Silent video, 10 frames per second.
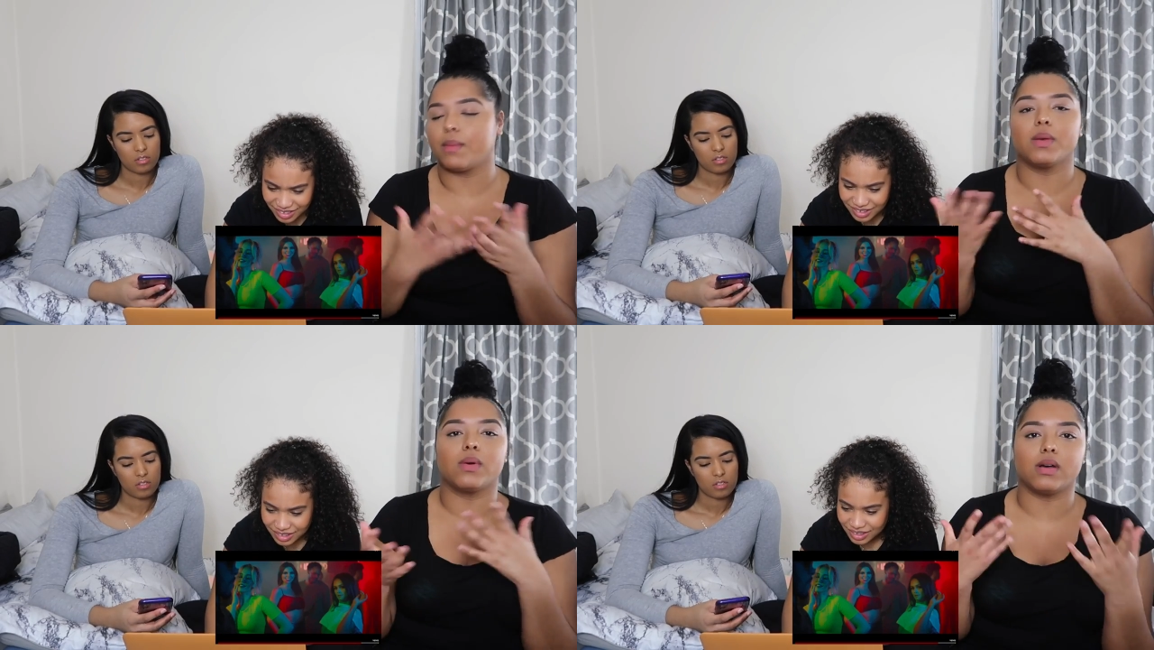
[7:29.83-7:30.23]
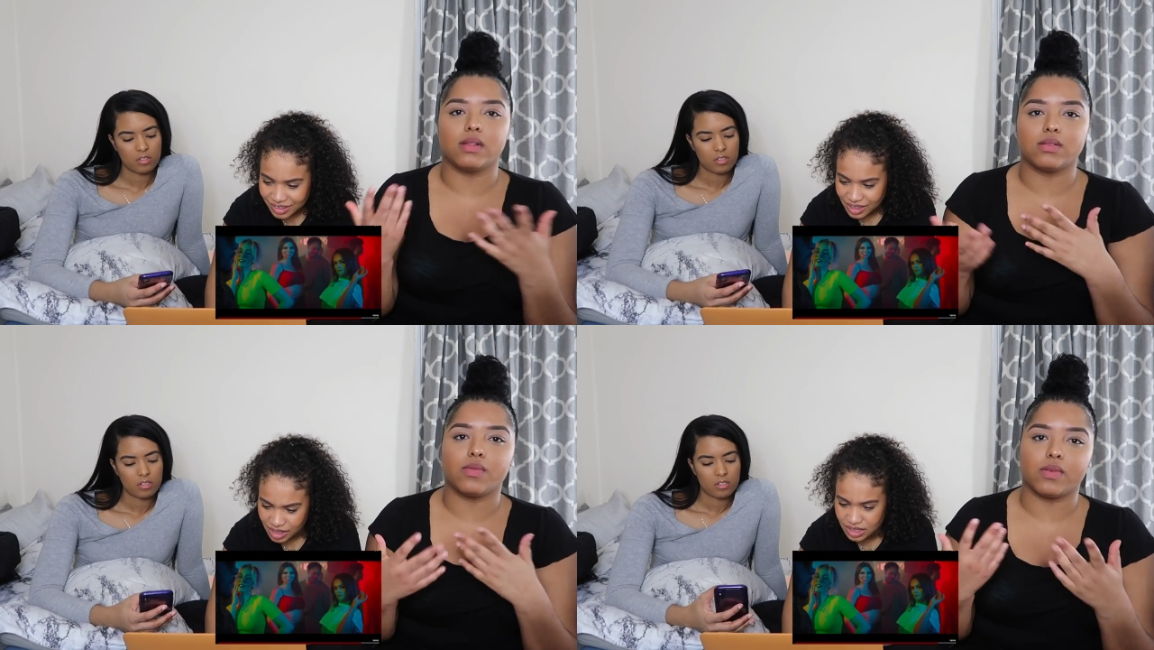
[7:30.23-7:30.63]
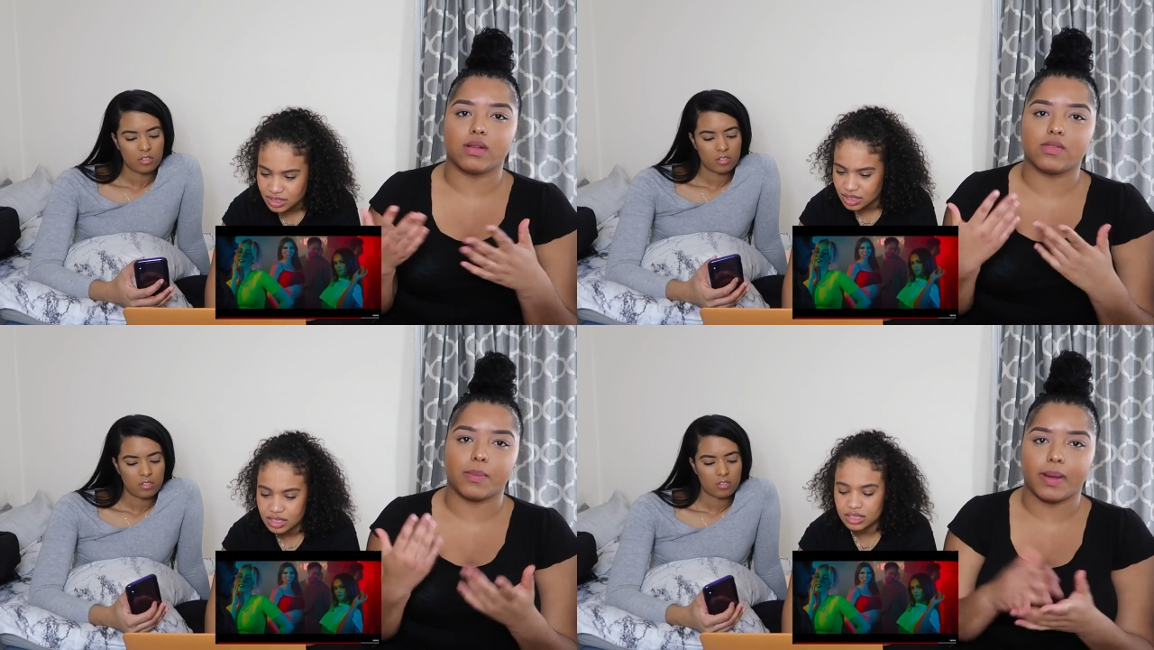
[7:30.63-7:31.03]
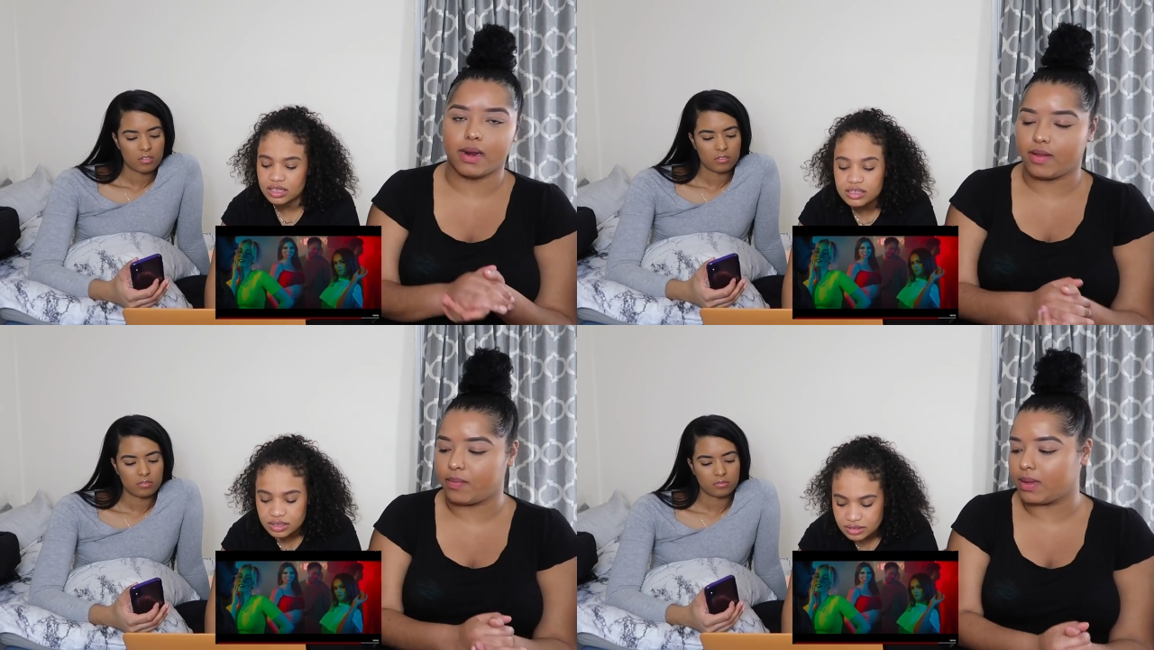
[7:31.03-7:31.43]
Speaker 1: I mean, well, it's over, it's
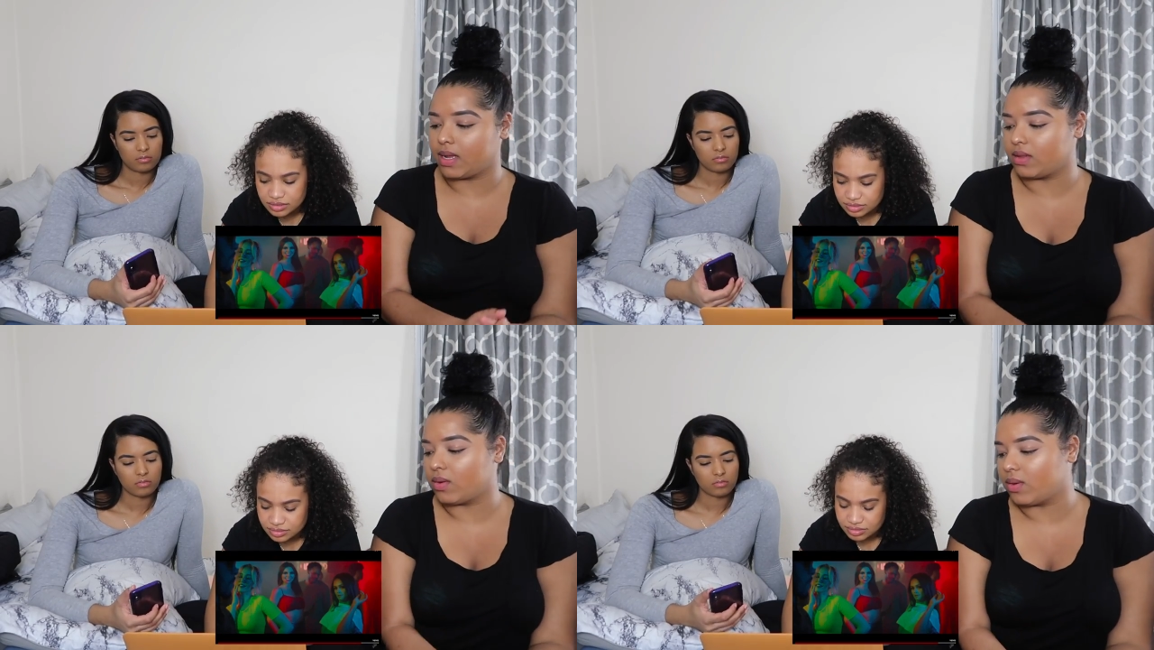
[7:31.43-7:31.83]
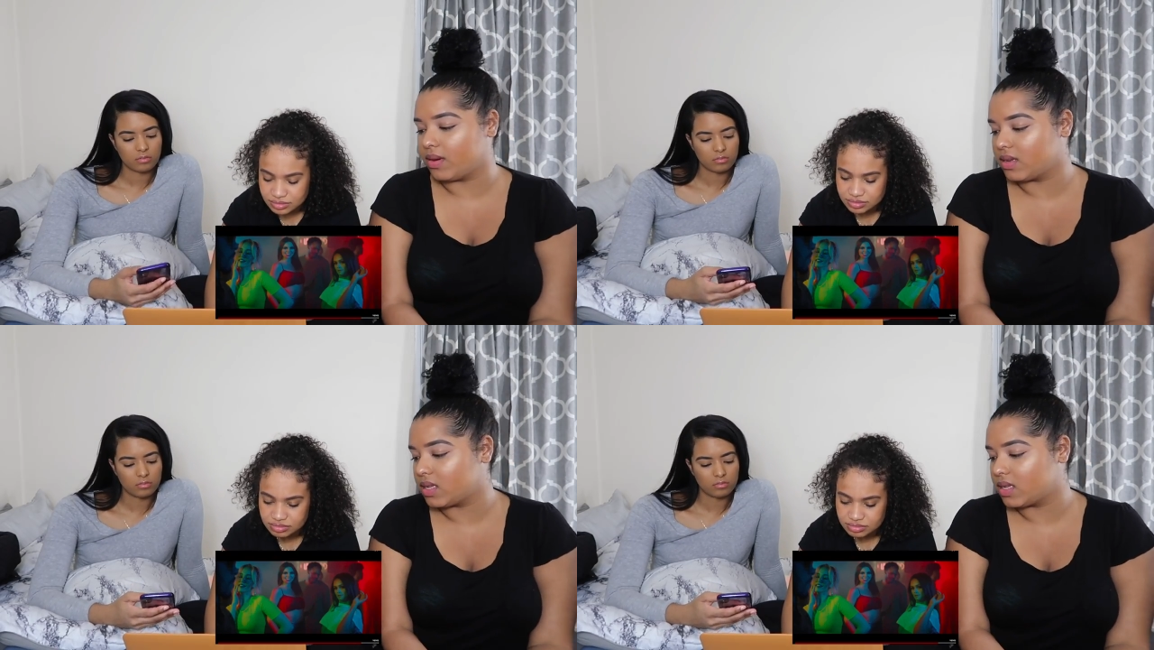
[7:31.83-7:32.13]
repetitive, but like the chorus.